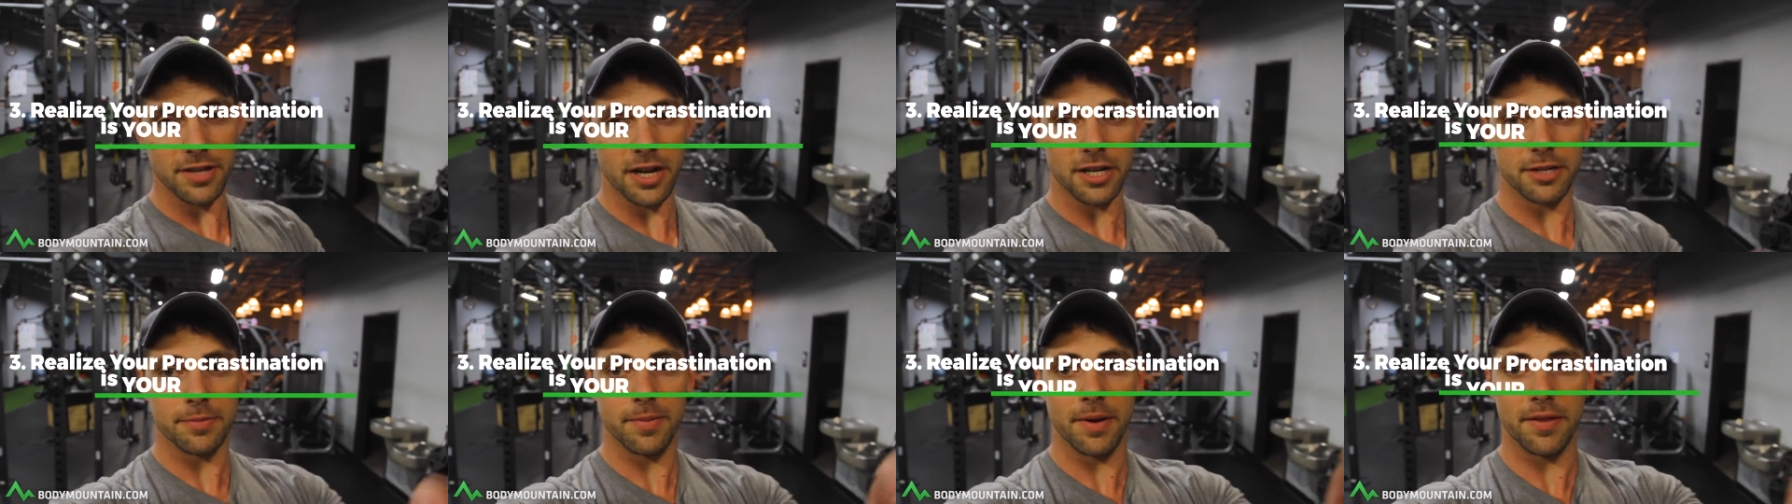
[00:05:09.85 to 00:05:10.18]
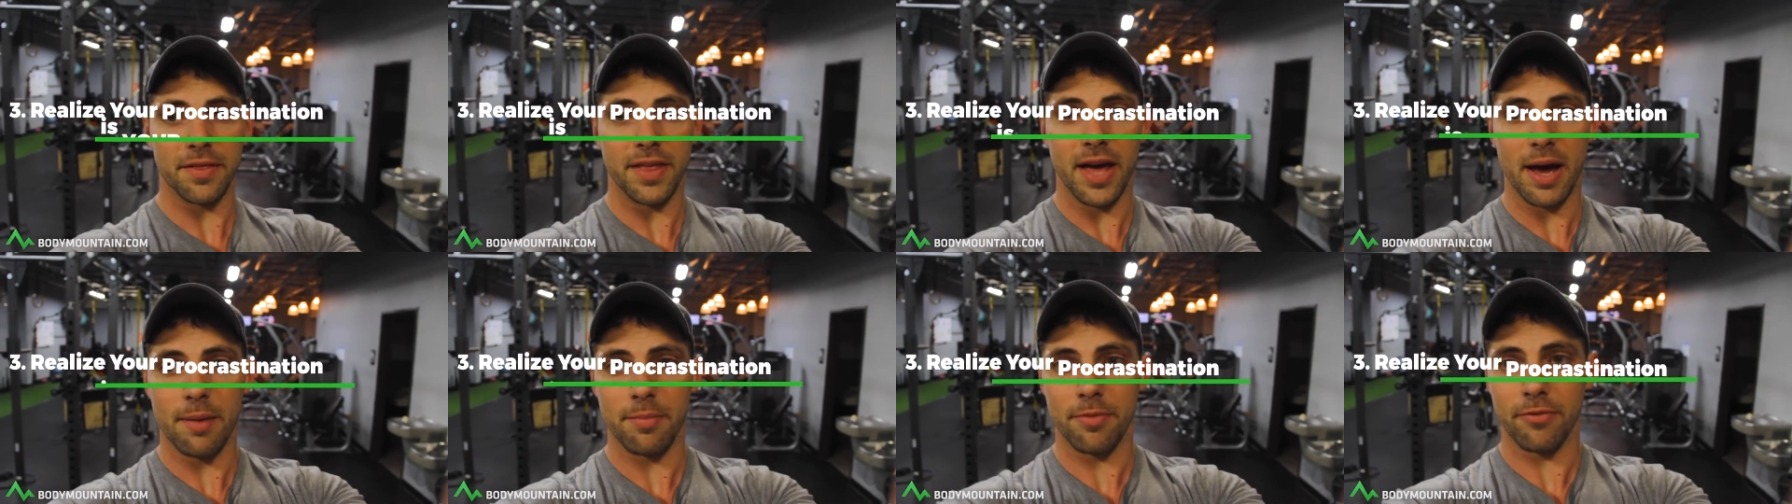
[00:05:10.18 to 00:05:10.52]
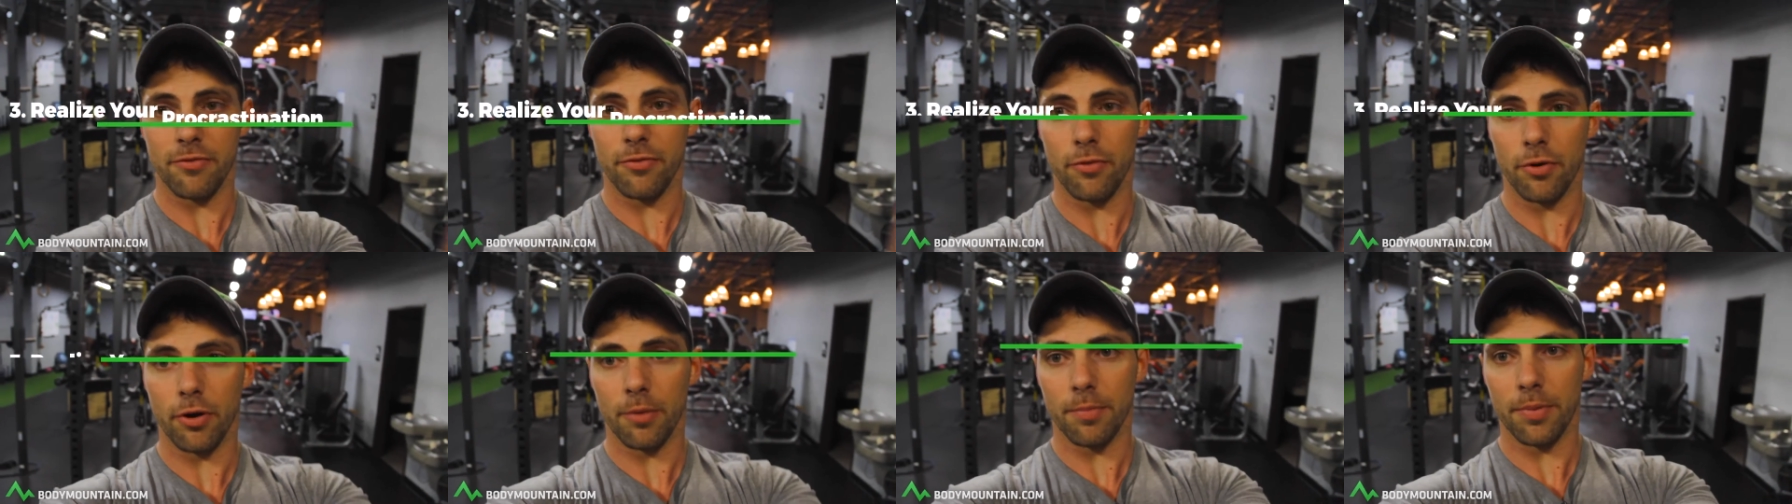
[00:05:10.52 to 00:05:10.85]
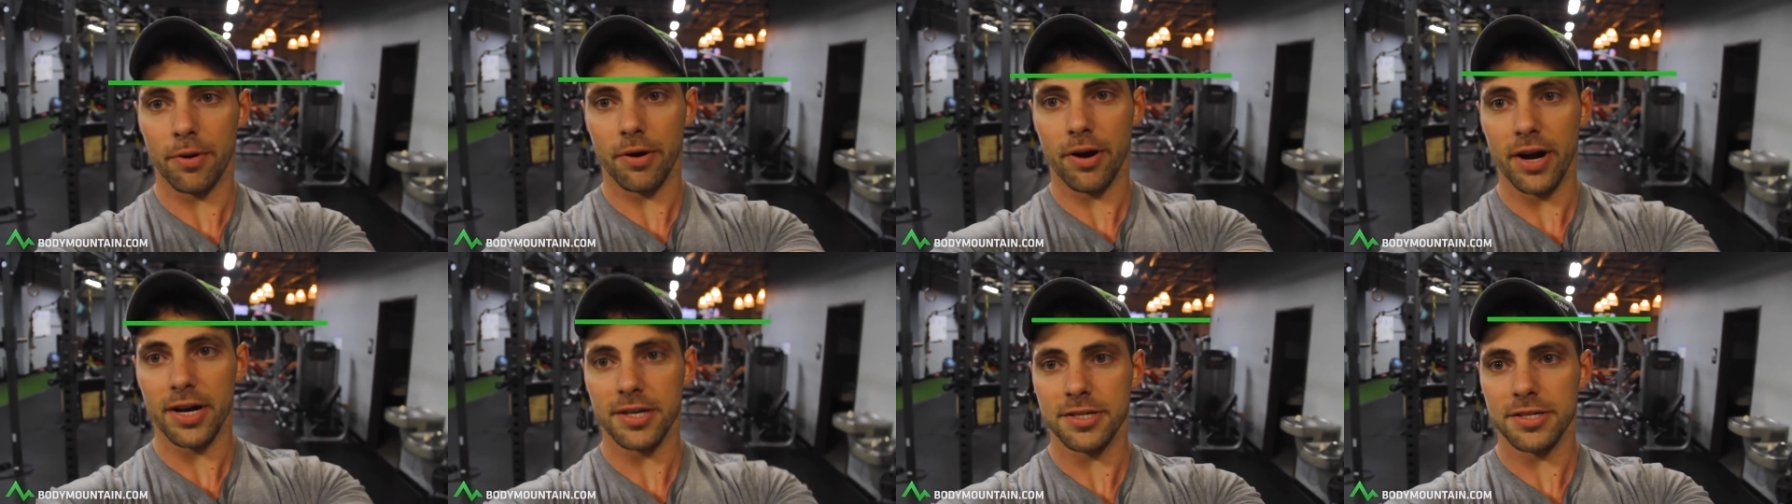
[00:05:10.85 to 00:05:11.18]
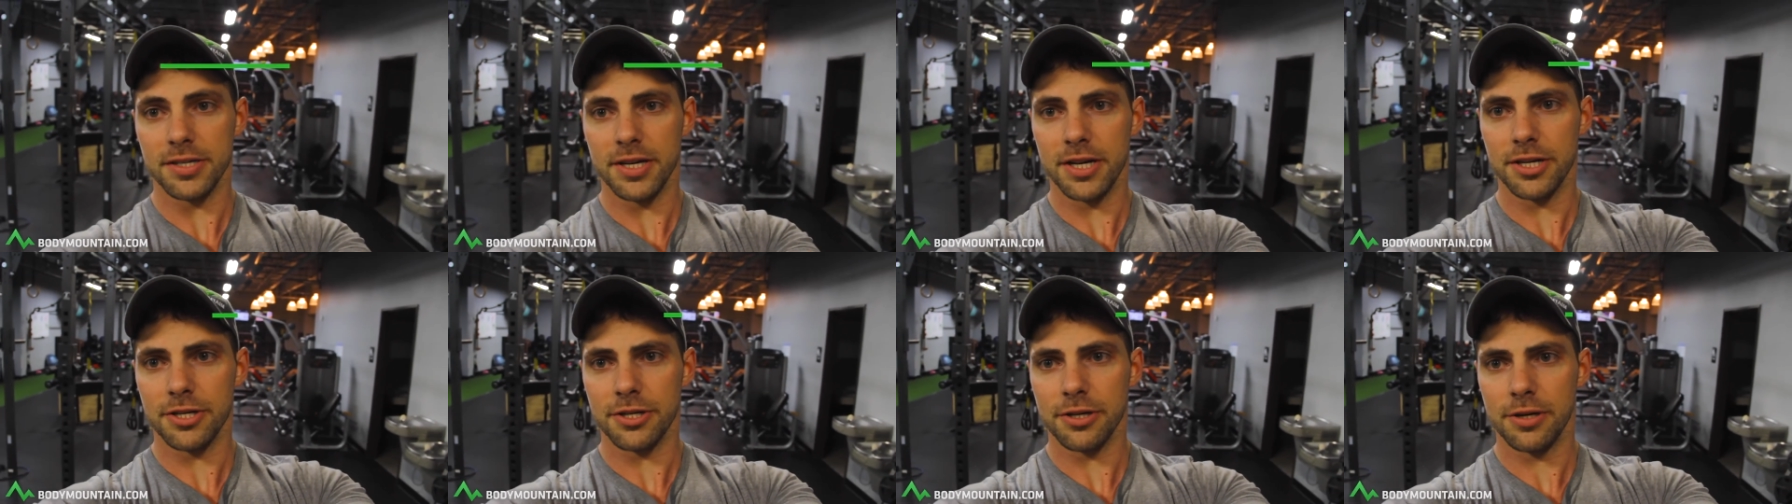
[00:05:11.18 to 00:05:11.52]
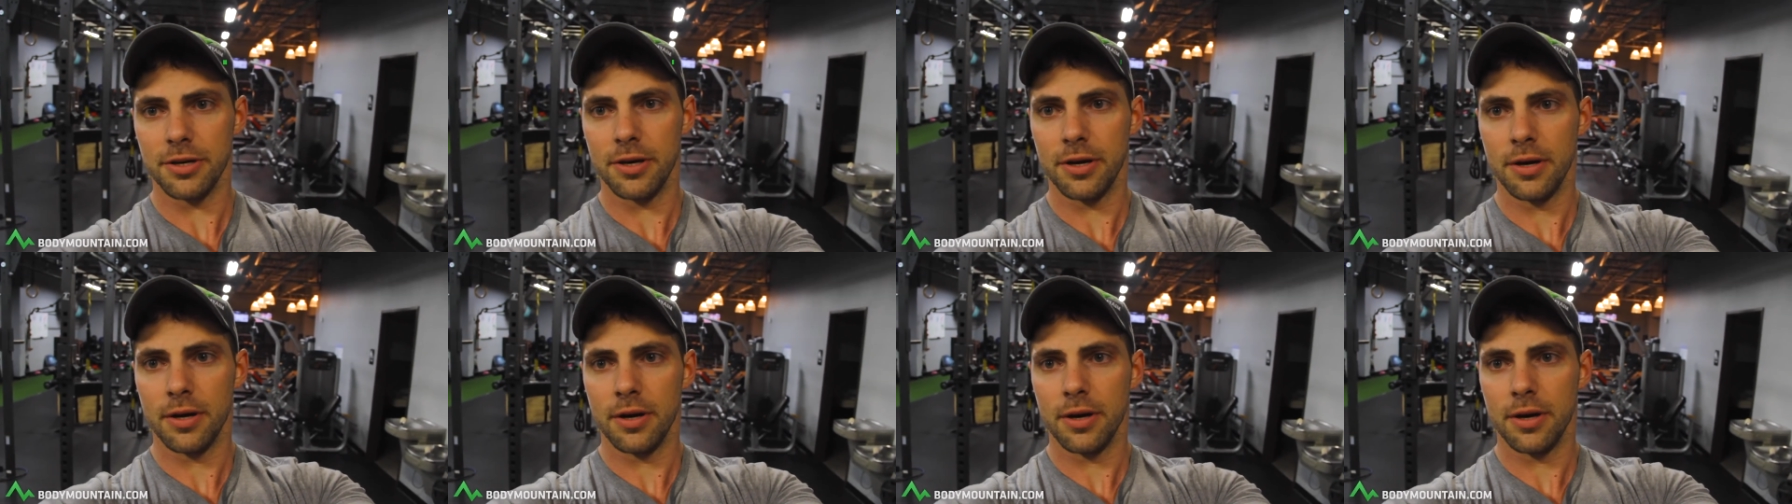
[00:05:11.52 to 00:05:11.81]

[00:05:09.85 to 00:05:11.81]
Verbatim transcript: talked about that before, procrastination